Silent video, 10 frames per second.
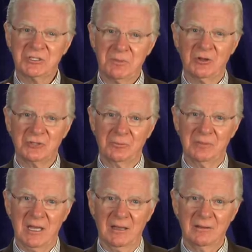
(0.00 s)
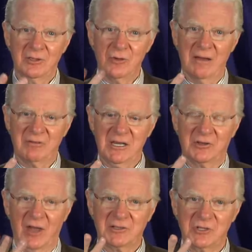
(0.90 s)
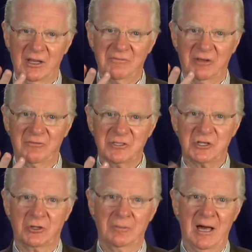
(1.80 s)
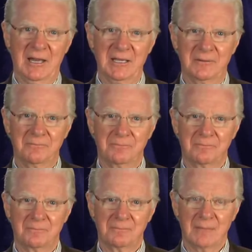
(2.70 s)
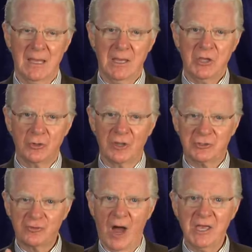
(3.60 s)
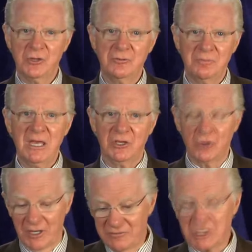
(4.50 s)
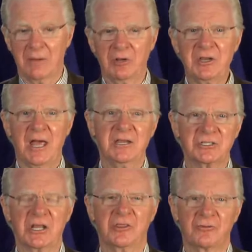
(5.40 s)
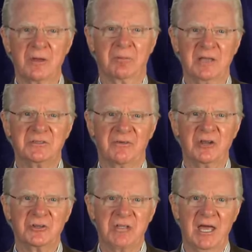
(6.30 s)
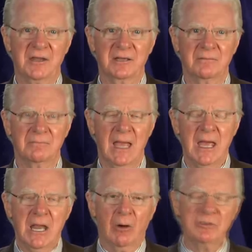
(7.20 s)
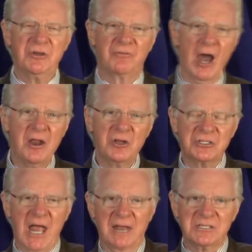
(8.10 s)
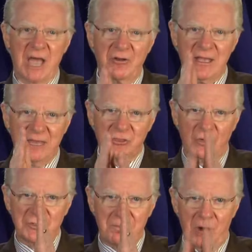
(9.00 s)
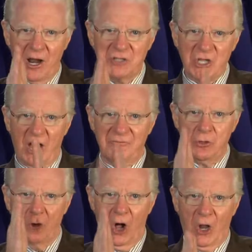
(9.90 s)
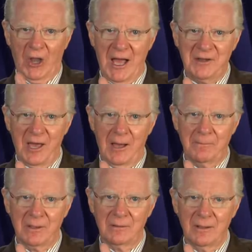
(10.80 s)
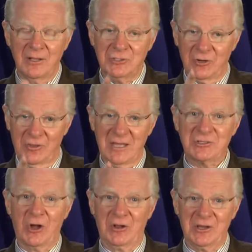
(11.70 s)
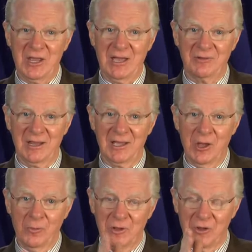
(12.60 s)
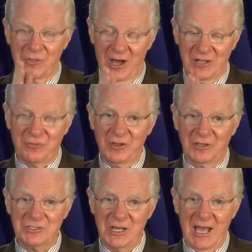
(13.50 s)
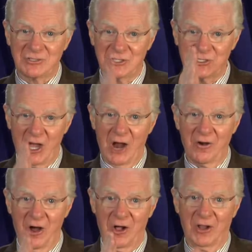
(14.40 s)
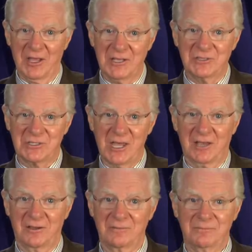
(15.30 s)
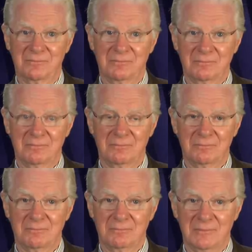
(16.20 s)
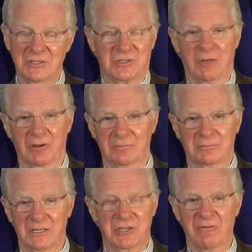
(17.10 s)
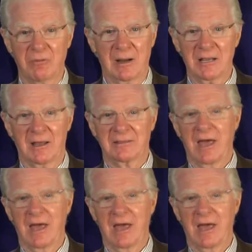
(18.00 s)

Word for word: a spiritual being, you have an intellect, and you live in a physical body. You're a triune being, you live simultaneously in three planes of understanding. Now, what you've got to understand is how to get those parts of you all lined up. Do you know that's called integrity? When your thoughts, feelings, and actions are all in sync. You say, well, isn't everybody like